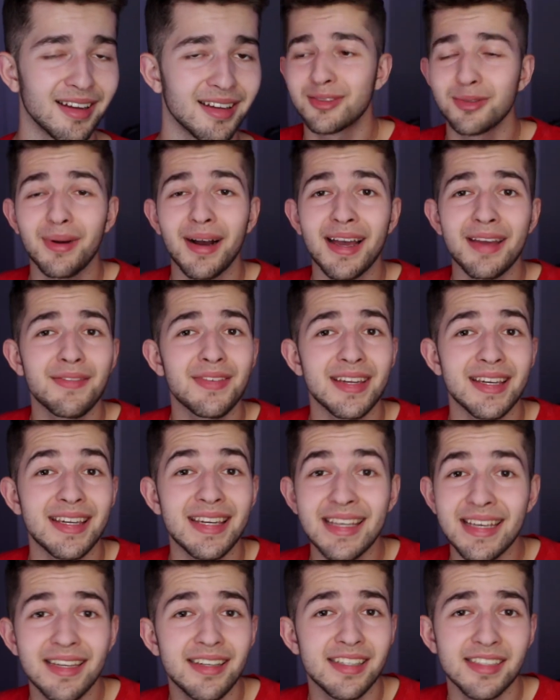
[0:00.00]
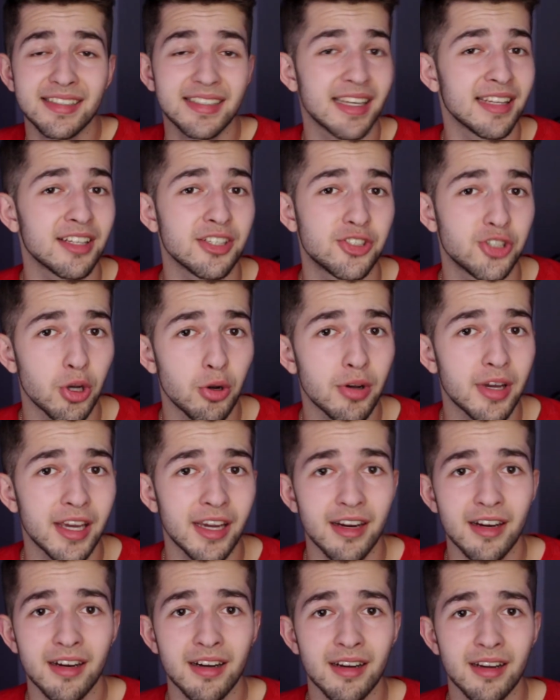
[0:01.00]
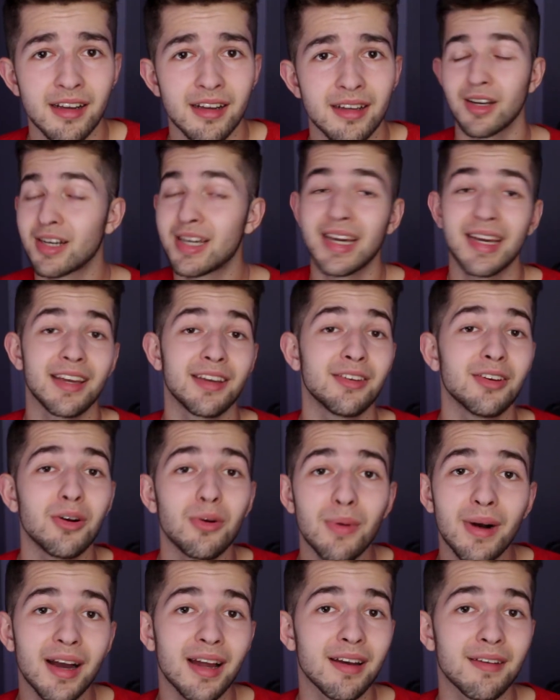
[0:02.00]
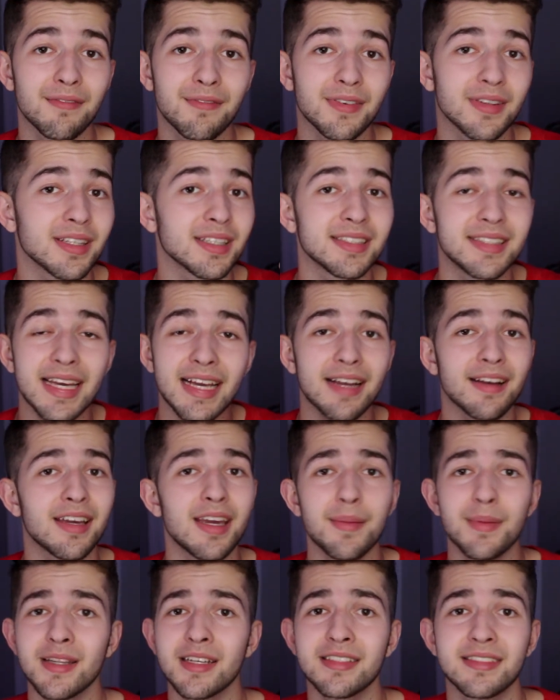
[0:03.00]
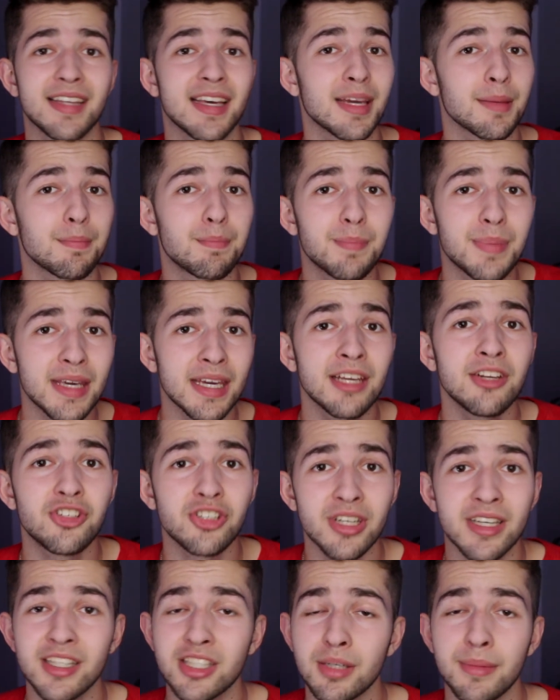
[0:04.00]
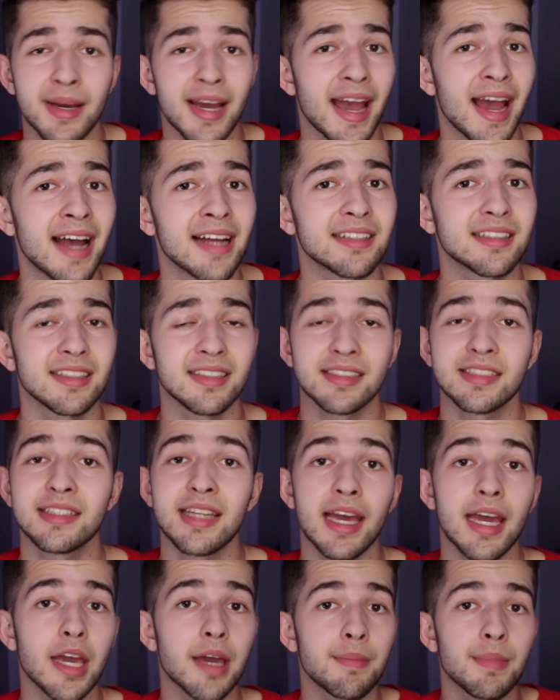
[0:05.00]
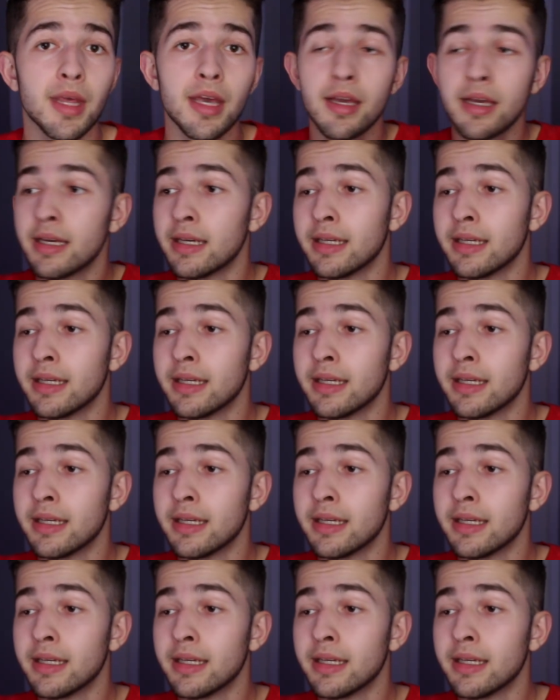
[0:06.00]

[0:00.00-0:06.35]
Do I even need to say the joke here? Okay, you know what? For the sake of keeping this thing PG so my ads can stay.